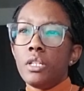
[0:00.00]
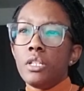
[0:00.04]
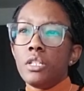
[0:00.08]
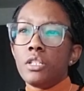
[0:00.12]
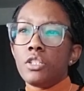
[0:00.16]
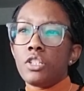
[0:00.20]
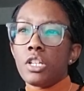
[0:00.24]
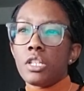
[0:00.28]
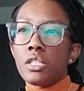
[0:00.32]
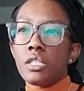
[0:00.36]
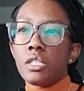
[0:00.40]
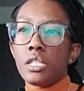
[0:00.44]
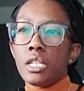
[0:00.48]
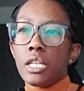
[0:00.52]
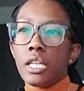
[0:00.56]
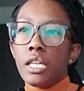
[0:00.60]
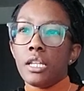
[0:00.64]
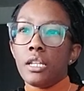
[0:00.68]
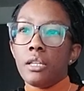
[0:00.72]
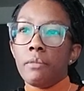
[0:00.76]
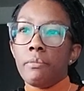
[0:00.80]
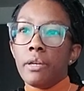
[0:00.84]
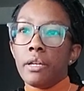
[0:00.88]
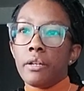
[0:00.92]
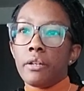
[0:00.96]
just to get
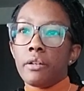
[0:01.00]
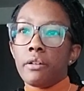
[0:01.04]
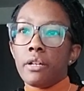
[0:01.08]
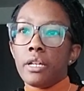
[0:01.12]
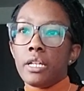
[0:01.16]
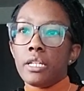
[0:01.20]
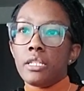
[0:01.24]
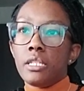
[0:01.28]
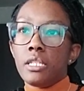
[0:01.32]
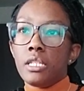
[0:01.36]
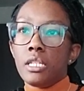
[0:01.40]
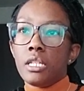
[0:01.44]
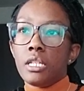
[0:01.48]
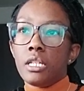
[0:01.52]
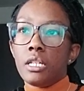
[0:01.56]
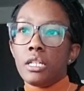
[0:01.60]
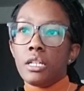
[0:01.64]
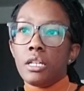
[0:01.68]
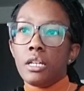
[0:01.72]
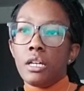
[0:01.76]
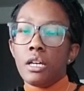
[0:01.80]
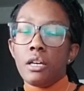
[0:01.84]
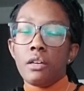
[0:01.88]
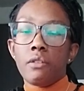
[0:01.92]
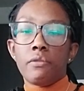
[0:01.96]
a better
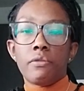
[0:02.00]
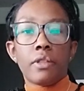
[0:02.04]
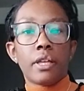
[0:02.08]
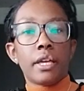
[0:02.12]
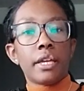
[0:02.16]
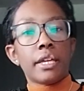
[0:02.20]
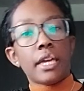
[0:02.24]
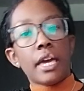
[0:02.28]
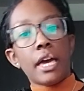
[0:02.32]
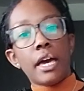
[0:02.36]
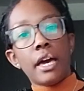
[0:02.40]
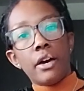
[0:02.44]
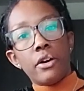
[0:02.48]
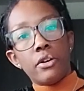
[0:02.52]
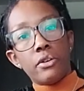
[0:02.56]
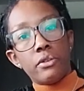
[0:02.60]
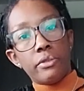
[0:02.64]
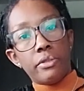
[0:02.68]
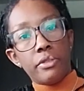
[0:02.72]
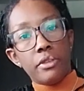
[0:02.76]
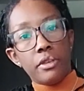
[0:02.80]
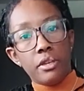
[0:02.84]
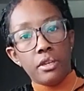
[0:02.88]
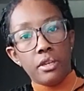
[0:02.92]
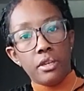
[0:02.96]
idea of like how
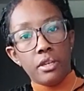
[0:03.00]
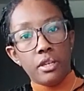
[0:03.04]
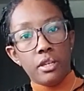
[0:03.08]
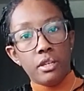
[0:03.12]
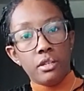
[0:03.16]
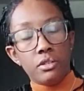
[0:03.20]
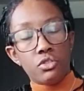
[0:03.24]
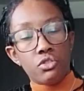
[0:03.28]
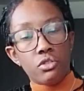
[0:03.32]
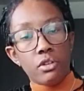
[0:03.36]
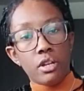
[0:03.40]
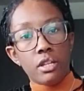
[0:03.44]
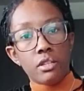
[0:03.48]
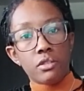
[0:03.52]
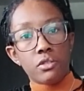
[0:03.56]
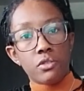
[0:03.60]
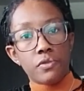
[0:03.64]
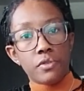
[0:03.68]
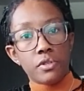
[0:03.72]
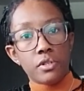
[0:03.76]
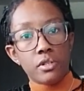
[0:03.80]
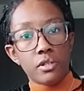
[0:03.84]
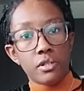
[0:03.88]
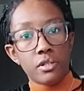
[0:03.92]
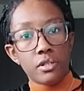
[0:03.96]
the
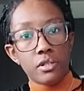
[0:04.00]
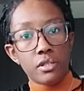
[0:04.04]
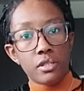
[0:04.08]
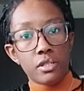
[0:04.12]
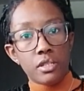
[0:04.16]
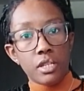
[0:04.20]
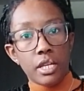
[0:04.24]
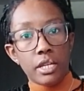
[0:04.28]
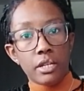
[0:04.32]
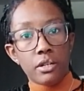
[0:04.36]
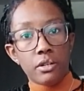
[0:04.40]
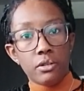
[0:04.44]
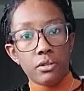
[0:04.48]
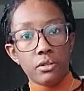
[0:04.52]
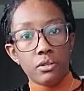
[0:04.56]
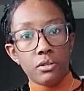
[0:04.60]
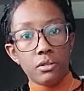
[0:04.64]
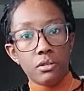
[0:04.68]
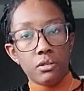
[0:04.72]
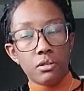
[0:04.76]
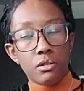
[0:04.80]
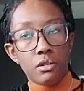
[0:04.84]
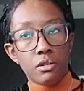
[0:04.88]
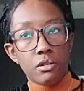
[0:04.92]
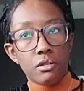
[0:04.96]
transfer
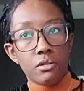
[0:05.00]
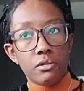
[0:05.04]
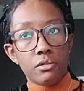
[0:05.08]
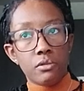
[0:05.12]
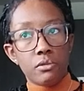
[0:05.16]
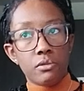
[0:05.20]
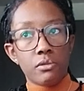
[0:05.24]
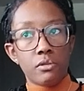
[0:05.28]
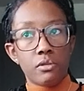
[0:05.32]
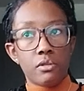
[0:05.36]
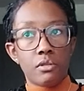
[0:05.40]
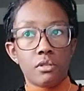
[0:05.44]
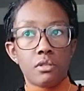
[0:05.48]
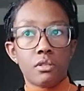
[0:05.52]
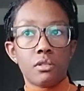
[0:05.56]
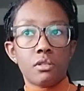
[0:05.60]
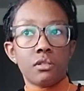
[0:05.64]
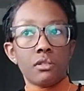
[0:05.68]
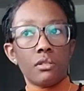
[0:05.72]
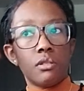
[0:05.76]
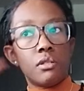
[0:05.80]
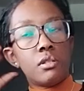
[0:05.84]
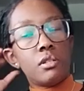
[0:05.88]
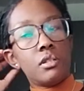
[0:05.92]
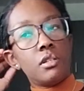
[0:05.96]
cycle goes
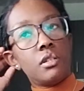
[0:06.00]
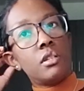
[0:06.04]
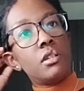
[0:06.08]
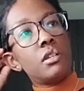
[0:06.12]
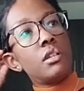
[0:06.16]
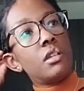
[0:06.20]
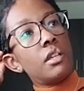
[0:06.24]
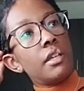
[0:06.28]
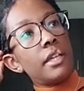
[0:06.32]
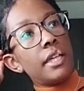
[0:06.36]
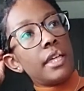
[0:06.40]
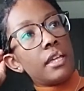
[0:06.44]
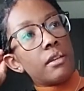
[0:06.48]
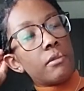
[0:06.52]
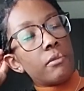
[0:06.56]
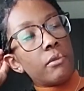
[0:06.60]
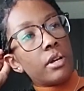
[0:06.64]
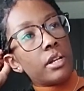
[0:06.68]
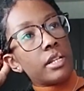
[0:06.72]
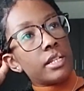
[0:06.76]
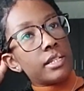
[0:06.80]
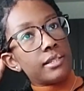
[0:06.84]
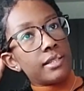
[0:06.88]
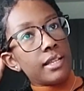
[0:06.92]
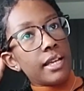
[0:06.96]
and
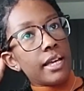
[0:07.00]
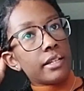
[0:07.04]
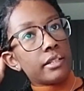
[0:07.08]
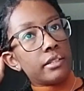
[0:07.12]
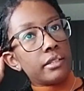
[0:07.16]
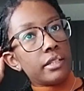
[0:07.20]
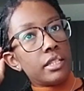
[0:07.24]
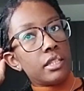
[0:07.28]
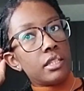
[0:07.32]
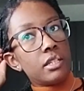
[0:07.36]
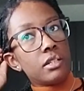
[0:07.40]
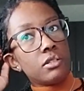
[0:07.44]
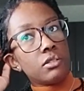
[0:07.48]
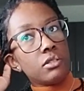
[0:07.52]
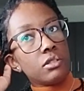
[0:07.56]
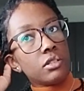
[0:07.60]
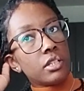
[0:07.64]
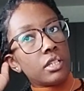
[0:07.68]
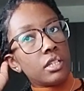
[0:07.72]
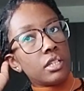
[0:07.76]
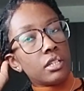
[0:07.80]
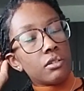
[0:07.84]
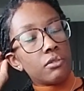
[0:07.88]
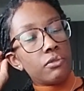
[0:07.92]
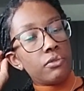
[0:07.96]
what exactly they're
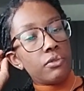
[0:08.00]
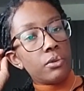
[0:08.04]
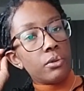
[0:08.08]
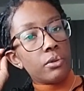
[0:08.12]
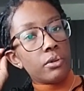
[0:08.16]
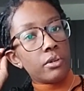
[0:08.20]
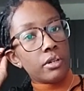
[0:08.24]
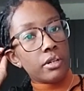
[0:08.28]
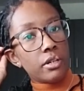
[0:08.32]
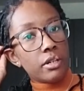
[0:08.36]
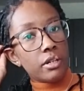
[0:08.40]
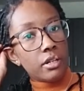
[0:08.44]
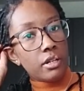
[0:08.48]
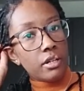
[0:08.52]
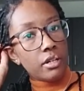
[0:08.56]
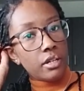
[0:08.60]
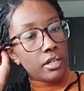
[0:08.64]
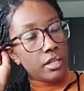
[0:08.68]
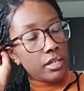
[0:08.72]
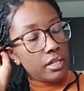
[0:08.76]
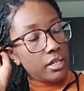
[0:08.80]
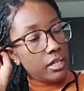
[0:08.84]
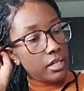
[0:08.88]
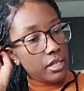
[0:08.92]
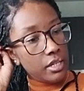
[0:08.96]
looking for
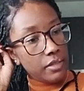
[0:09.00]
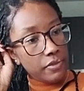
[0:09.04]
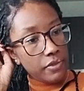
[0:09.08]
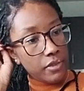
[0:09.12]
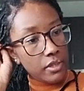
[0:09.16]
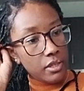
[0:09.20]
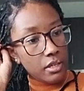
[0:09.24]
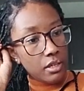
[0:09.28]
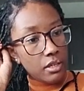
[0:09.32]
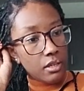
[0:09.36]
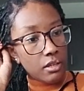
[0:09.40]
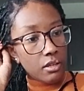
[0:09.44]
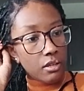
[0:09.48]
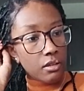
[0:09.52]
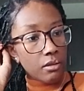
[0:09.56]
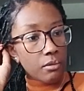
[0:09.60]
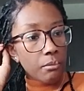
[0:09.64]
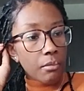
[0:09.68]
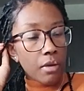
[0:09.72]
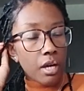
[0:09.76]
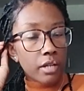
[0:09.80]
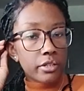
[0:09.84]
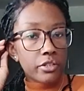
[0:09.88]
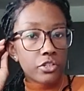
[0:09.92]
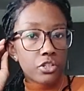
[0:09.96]
in the
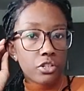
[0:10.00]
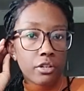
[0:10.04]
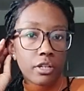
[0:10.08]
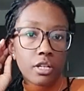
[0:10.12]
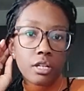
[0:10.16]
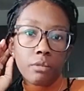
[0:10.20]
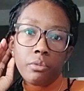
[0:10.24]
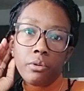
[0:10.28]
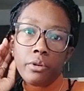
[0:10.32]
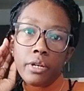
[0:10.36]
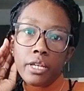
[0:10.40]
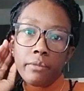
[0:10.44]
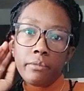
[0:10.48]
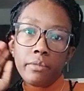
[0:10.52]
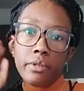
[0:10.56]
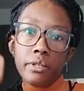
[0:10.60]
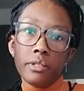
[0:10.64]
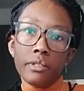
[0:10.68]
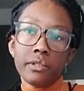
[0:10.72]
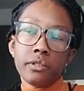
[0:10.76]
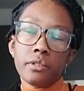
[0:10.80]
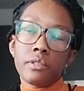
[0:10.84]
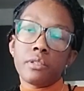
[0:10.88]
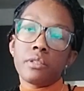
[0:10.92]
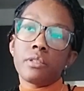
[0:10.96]
monitoring
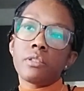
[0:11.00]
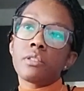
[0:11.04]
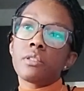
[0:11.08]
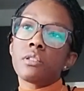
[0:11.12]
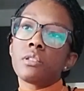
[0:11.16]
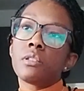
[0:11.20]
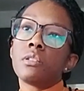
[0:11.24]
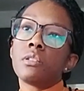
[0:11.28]
appointments.